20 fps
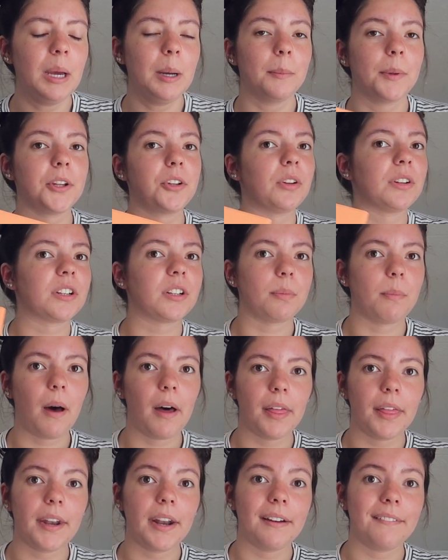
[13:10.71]
This one's
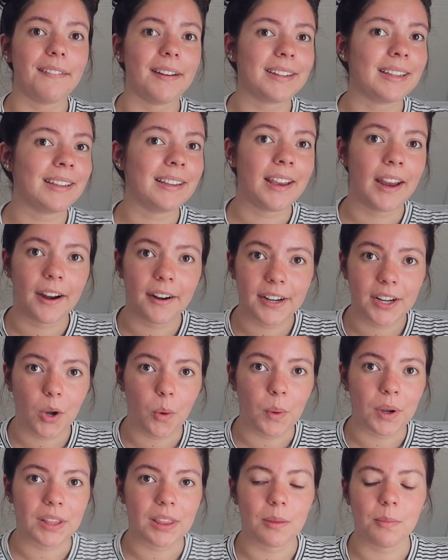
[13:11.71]
small enough I can carry it
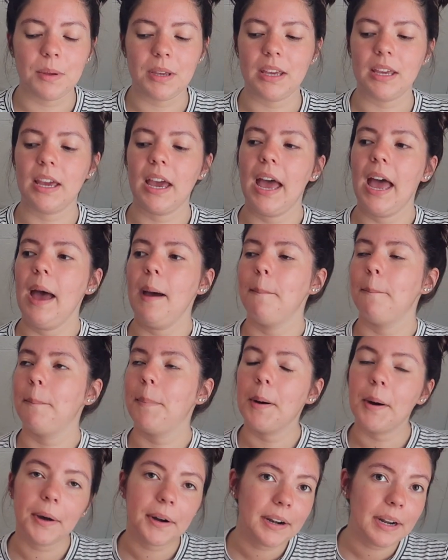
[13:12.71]
with me,
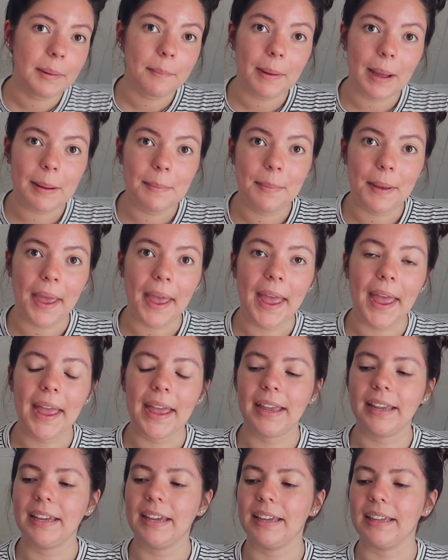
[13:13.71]
put it in my
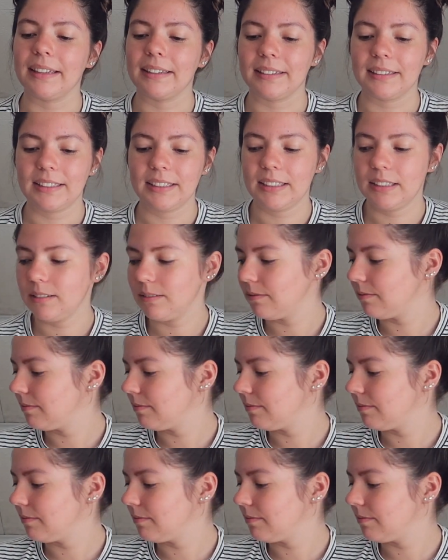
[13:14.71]
bag. It's